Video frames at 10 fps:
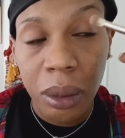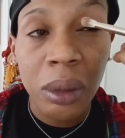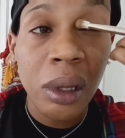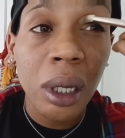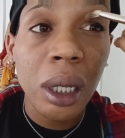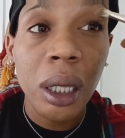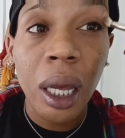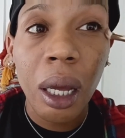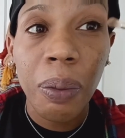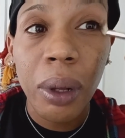And
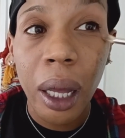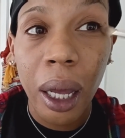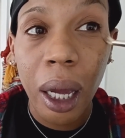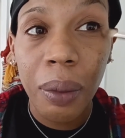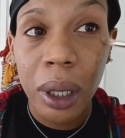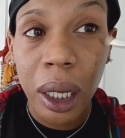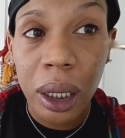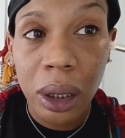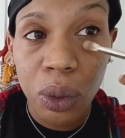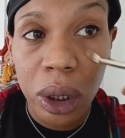that
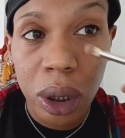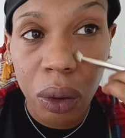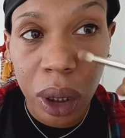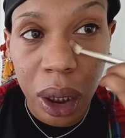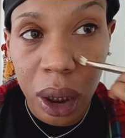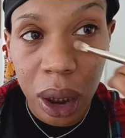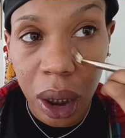application was so easy.